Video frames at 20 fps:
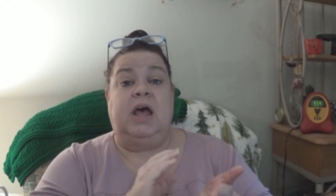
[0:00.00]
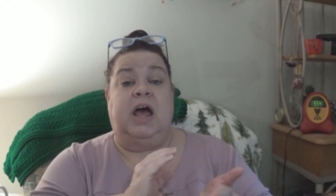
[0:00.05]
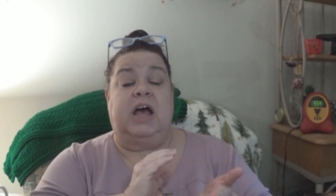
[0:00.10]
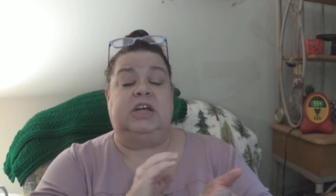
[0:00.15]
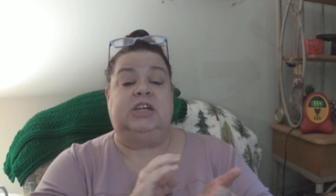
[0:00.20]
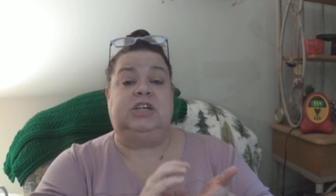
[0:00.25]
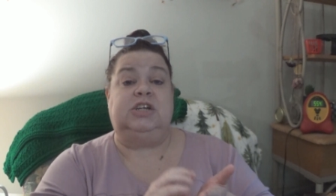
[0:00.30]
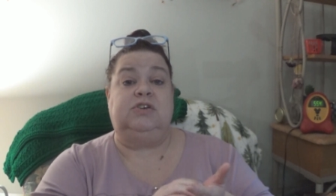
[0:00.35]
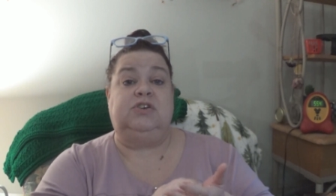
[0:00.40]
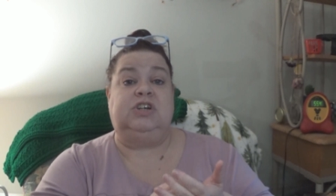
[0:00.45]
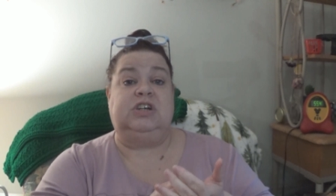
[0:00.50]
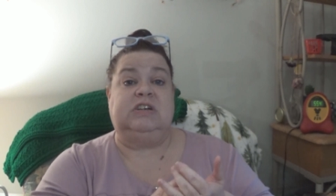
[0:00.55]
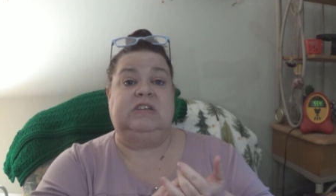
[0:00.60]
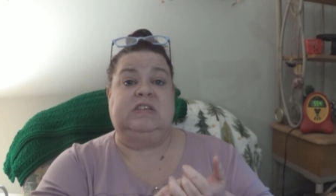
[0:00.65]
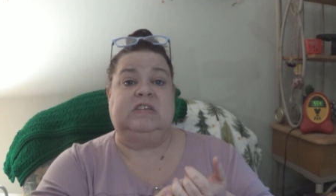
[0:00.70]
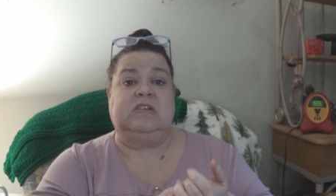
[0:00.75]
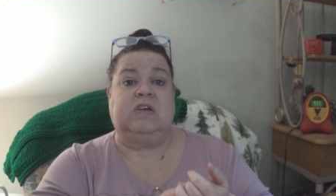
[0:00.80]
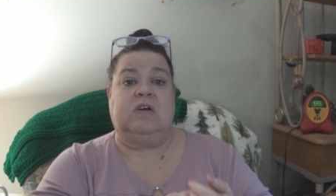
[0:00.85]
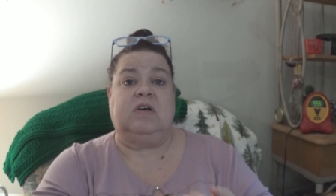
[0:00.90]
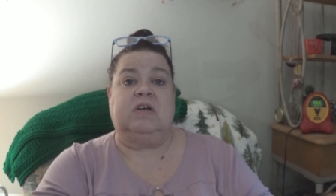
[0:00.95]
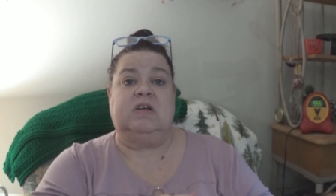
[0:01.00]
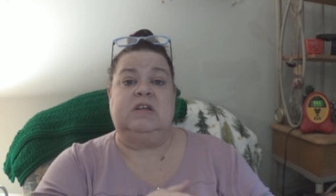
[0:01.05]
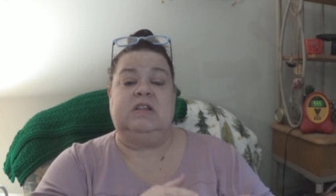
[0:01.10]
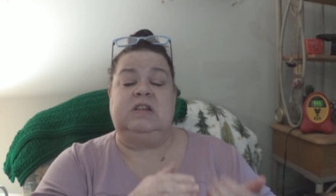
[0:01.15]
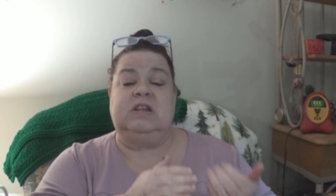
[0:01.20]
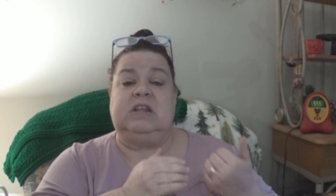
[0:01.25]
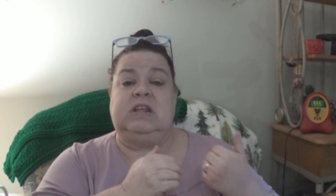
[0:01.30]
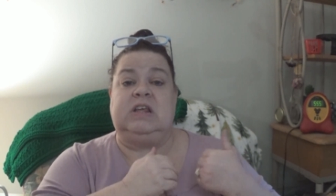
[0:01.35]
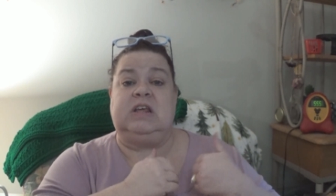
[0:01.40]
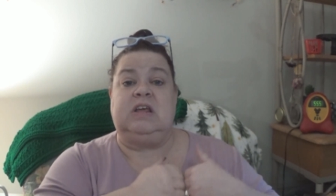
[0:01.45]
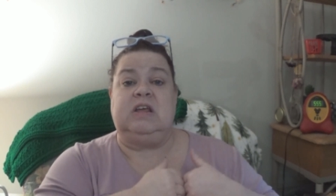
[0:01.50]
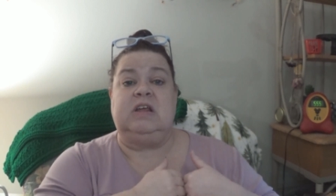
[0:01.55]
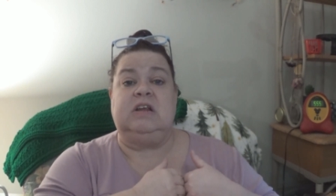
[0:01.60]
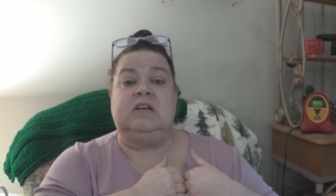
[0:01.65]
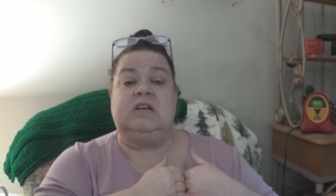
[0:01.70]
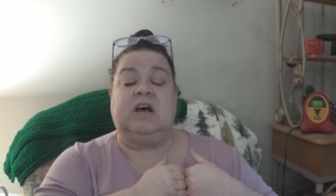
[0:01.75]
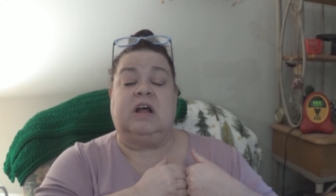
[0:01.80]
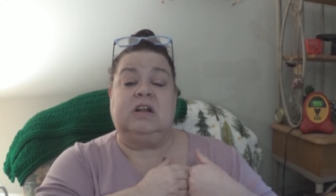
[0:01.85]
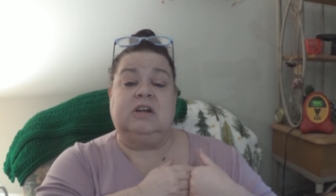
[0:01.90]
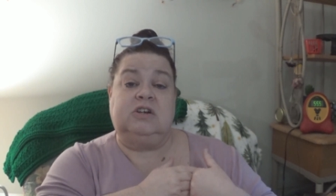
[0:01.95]
As you just saw in the
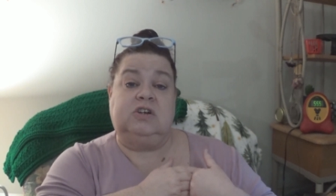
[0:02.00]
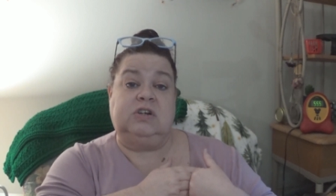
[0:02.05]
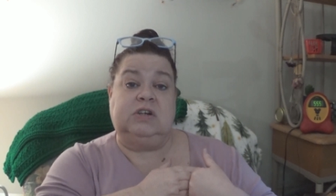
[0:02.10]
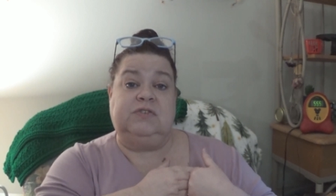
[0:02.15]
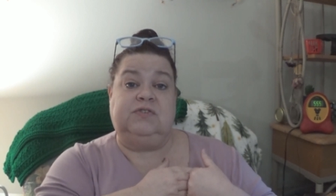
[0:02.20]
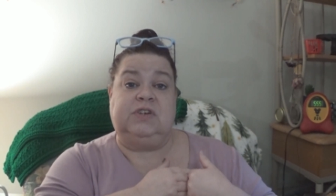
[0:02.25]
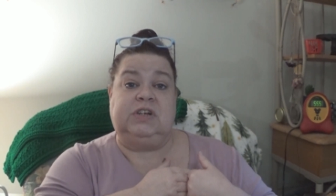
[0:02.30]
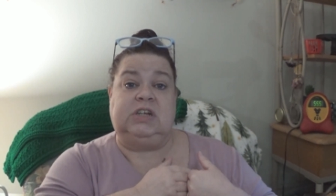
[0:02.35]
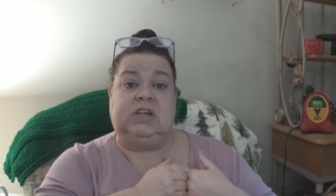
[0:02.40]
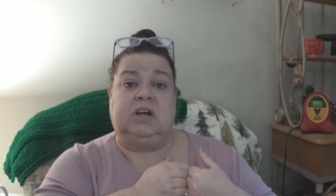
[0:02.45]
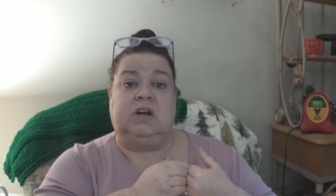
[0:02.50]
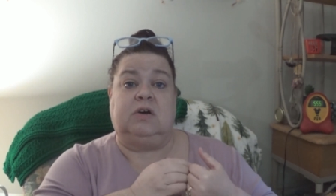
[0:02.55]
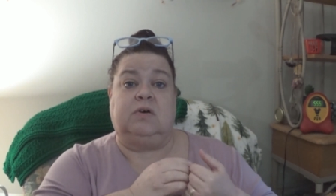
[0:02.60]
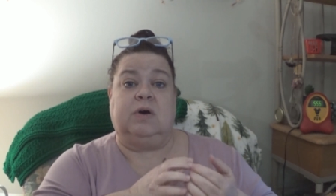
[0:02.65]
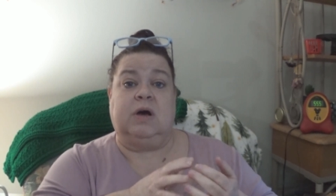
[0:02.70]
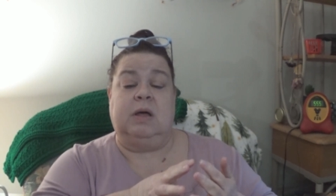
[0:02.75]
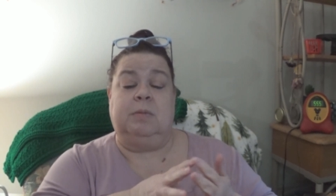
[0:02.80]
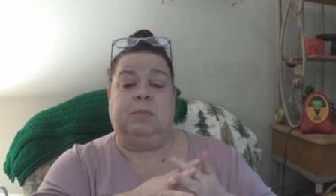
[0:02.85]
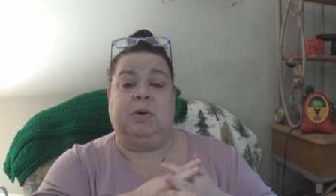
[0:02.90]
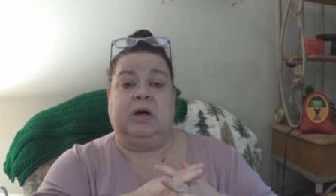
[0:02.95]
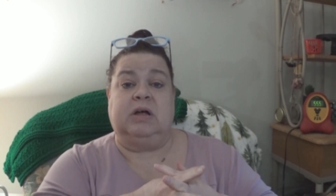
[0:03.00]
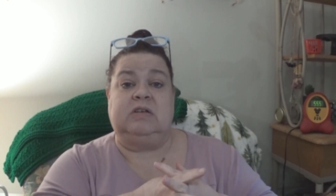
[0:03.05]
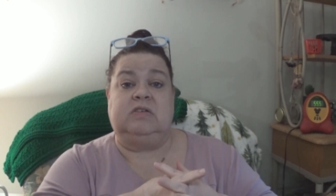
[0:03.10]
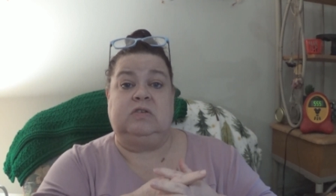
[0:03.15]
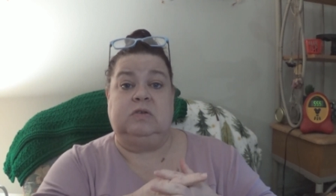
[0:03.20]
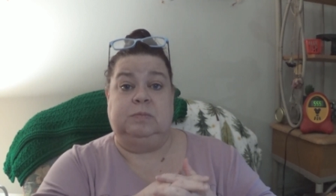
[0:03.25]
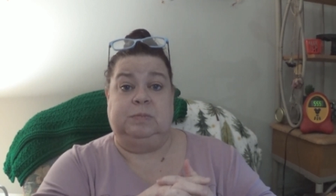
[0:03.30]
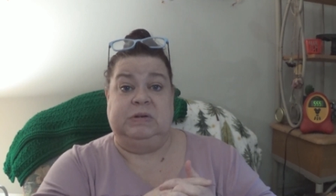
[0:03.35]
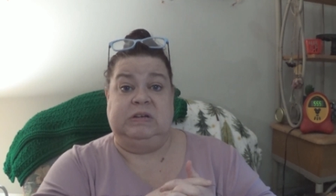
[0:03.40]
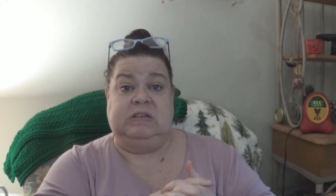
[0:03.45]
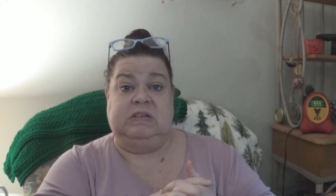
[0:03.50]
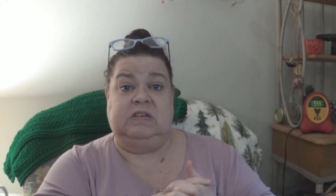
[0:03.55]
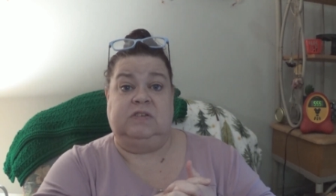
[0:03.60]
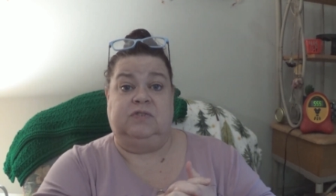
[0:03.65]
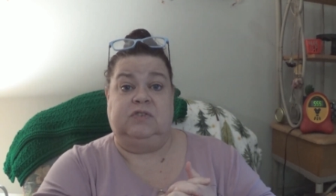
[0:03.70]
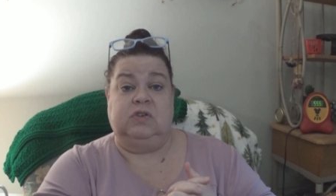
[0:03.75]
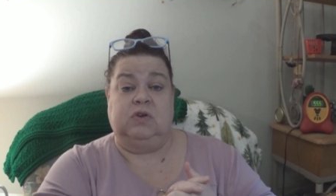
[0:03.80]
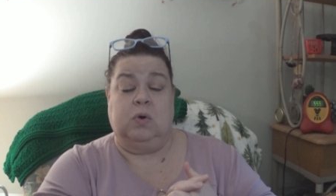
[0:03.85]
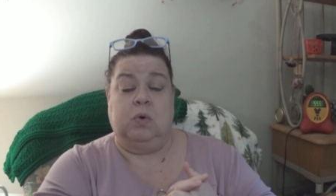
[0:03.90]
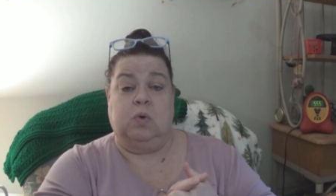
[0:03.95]
Dollar Tree video, I bought two pieces
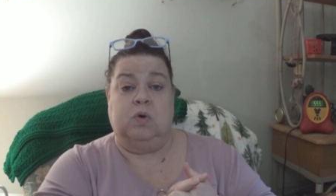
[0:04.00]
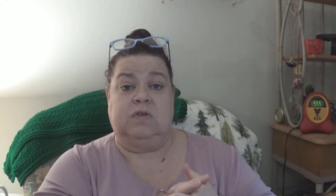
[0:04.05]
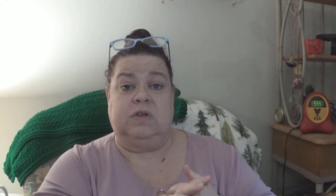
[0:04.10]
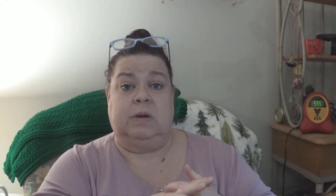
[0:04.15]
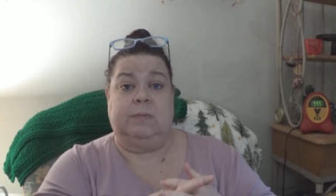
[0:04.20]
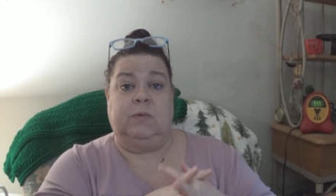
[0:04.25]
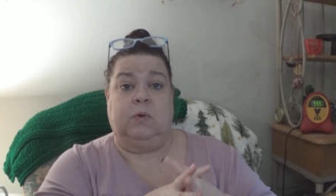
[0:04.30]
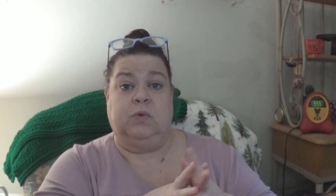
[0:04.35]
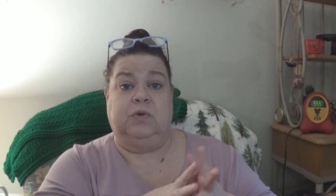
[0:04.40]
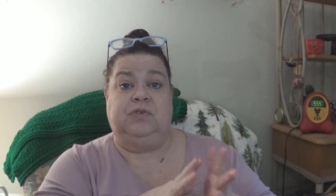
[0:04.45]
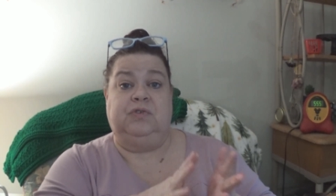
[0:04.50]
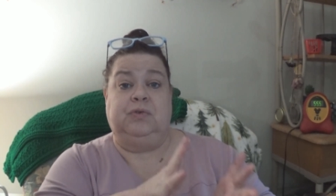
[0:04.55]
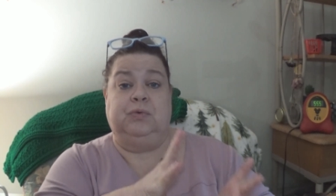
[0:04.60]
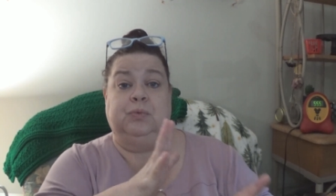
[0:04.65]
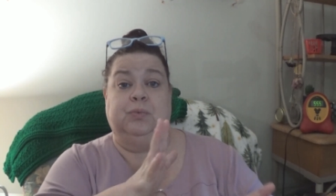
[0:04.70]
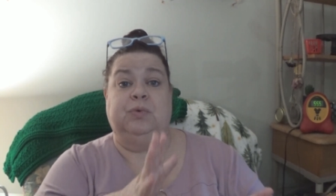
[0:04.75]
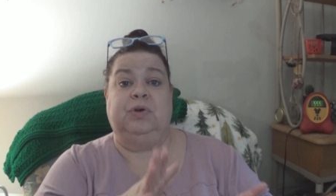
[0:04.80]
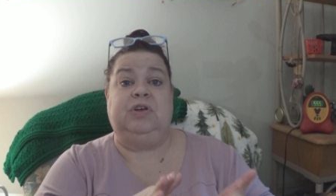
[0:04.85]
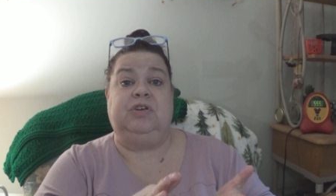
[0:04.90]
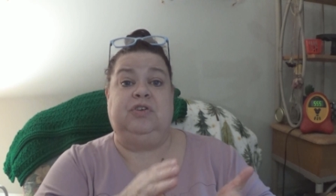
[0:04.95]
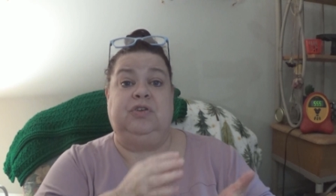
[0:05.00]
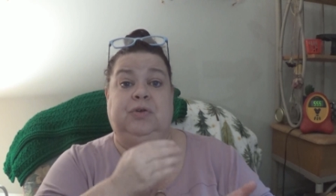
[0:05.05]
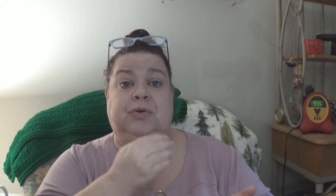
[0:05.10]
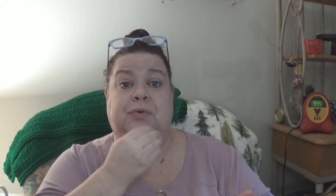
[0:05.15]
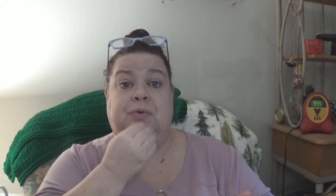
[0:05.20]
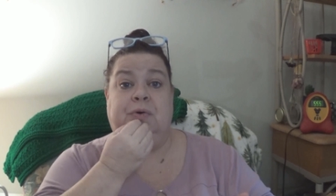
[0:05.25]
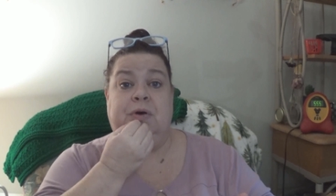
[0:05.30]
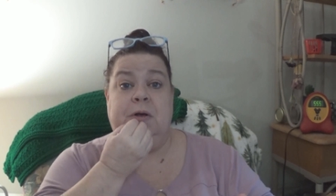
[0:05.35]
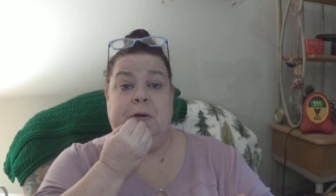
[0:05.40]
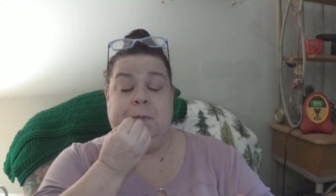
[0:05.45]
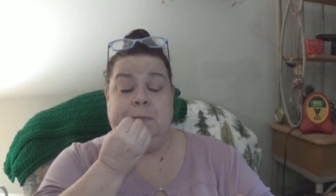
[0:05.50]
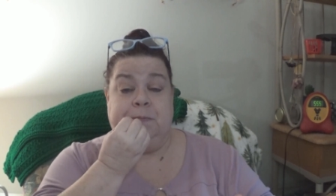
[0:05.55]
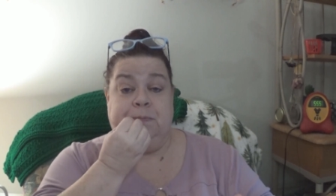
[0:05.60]
of decor that I'm going to redo